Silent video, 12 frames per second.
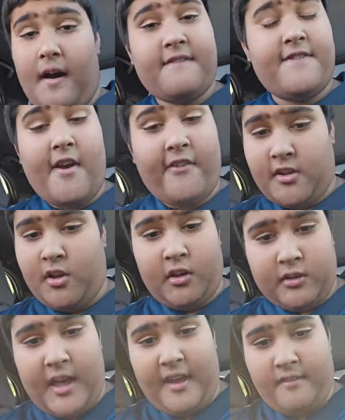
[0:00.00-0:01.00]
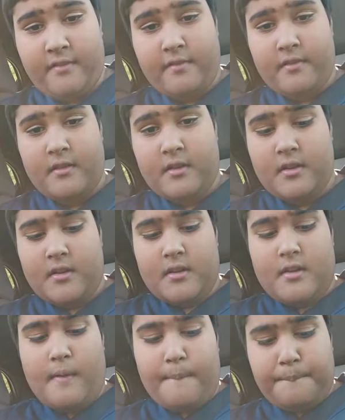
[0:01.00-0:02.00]
a very long life.
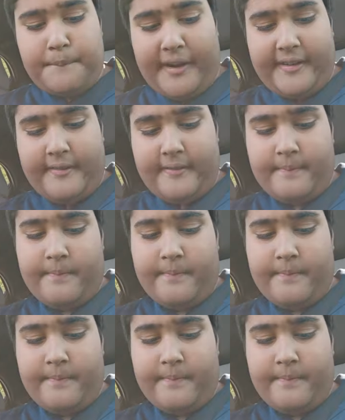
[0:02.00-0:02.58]
But